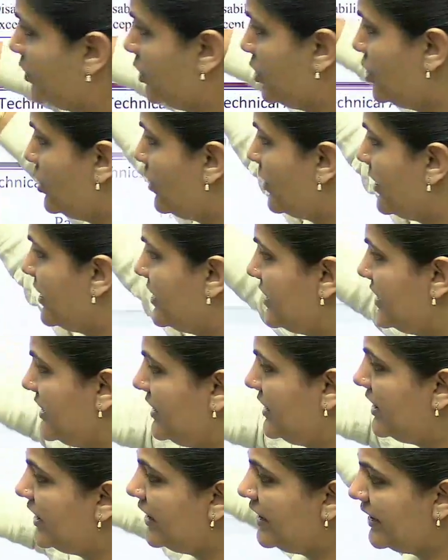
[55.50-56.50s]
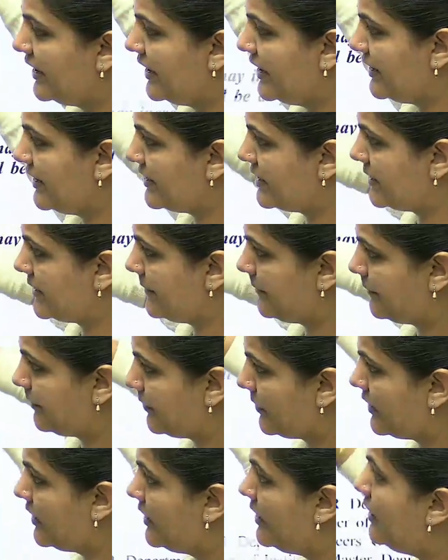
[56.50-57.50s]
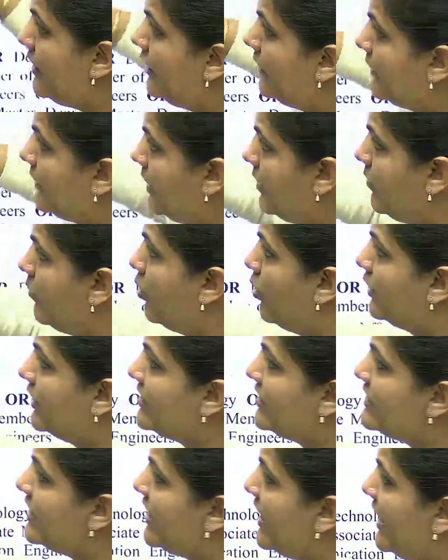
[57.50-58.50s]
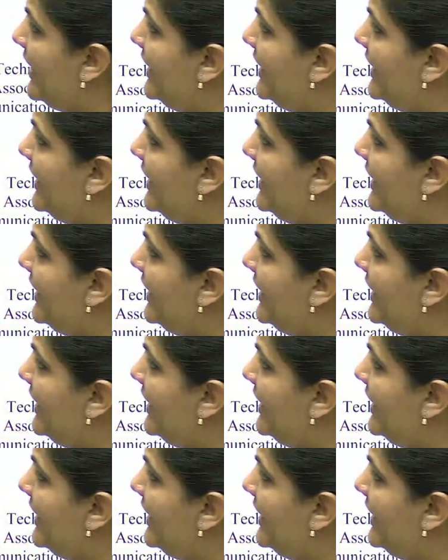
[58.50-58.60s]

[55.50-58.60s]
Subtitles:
So you can see the details. Now, what is the